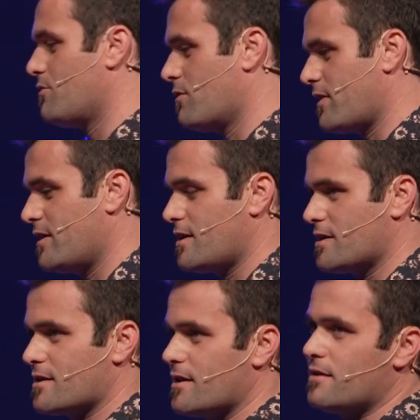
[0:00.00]

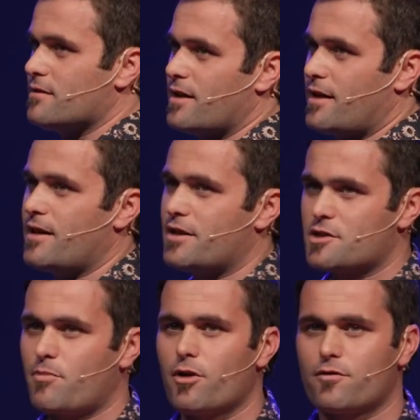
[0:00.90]
authenticity and
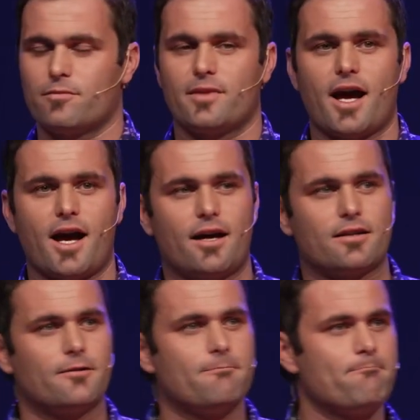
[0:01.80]
spoke from the heart.
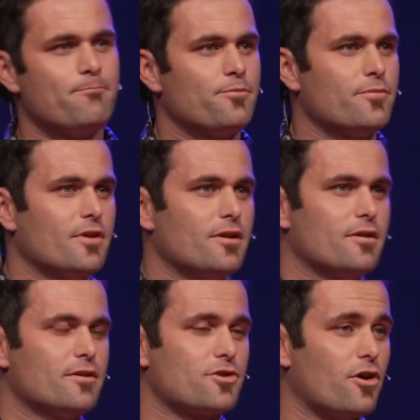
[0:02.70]

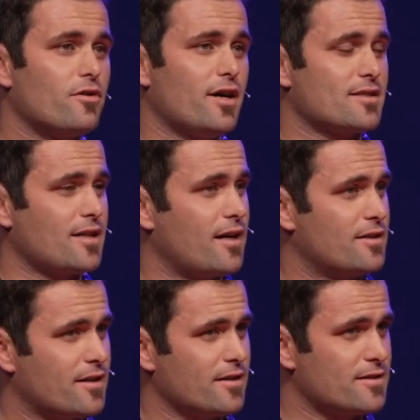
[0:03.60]
So I started
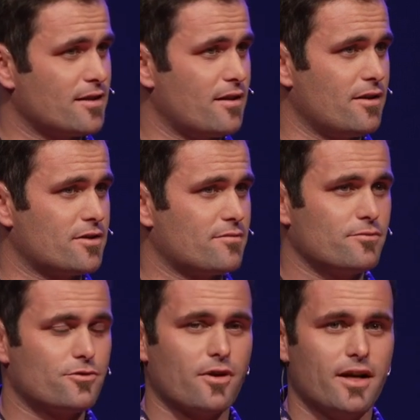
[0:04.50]
to consider this
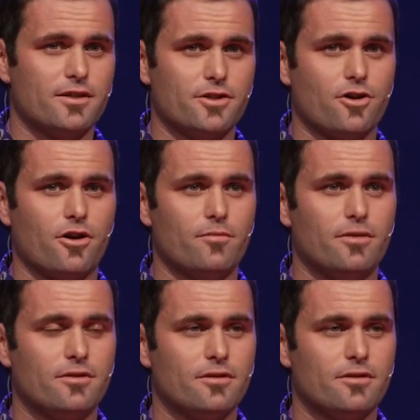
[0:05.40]
crazy job.